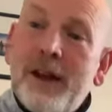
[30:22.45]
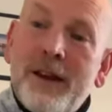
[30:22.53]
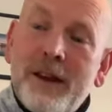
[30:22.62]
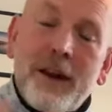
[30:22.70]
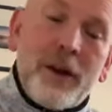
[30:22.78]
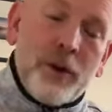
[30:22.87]

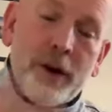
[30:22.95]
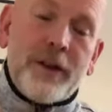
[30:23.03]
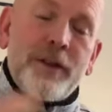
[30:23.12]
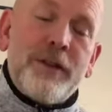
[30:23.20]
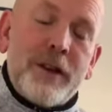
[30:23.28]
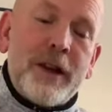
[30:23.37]
It, you know,
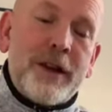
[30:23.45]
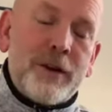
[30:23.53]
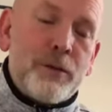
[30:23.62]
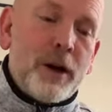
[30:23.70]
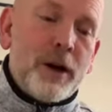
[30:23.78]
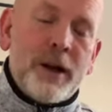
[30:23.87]
this is the thing
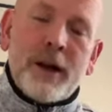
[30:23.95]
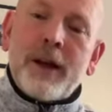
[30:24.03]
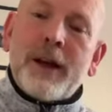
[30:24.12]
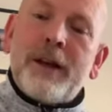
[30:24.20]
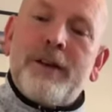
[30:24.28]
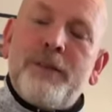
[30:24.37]
as well
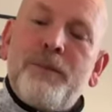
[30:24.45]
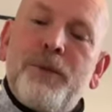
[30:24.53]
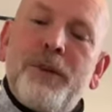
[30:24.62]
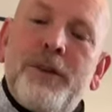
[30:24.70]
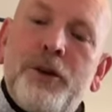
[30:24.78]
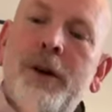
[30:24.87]
is.
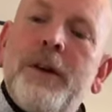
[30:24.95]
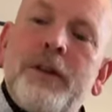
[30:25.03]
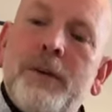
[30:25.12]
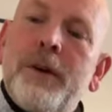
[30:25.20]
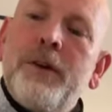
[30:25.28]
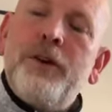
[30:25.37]
Doing
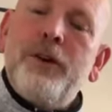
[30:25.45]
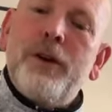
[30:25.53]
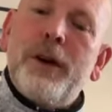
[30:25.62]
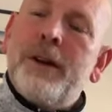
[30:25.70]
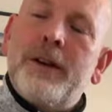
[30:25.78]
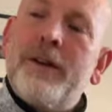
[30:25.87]
something
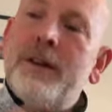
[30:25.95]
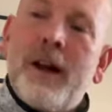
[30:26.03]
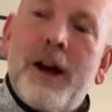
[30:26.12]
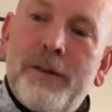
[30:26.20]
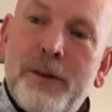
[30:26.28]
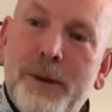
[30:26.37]
new doesn't
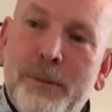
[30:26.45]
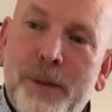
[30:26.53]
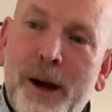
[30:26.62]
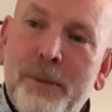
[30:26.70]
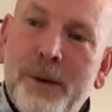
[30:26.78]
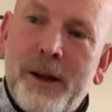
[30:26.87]
have to be
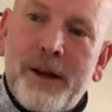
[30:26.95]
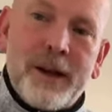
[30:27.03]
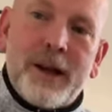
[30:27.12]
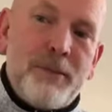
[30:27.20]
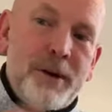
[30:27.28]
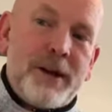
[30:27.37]
permanent.
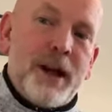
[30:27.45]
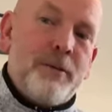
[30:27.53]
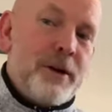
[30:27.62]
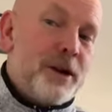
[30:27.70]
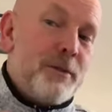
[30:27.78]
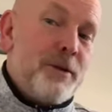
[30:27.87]
It could be
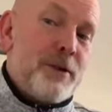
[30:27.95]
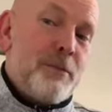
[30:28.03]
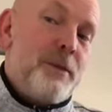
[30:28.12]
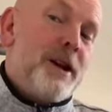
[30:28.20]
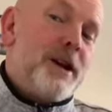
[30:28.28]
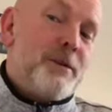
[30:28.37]
temporary. It could be for a
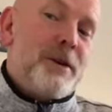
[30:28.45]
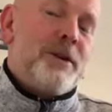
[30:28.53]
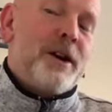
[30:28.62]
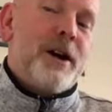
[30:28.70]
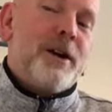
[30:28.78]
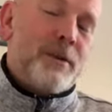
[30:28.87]
minute. It could be
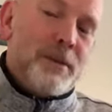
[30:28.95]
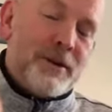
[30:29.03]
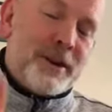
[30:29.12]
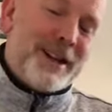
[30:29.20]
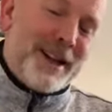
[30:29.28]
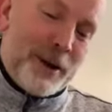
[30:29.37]
for an hour. It could be
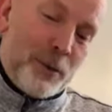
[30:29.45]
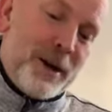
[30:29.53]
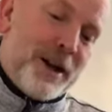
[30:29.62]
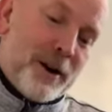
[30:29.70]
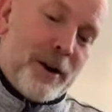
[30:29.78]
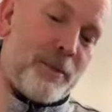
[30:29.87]
for a day, a
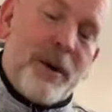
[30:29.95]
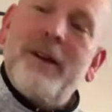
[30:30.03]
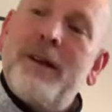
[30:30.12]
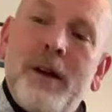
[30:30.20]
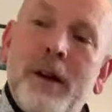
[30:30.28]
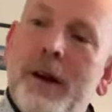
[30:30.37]
week, or a
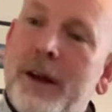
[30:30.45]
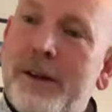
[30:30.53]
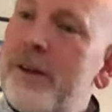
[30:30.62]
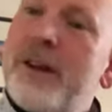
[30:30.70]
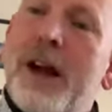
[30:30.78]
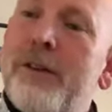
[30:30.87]
month. It
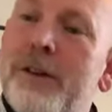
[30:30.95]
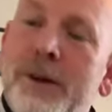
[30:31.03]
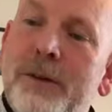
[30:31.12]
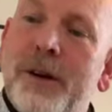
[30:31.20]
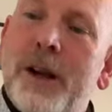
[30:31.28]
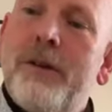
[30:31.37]
doesn't have to
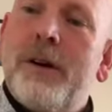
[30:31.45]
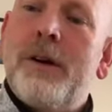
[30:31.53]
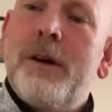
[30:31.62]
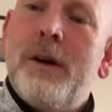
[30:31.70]
be forever.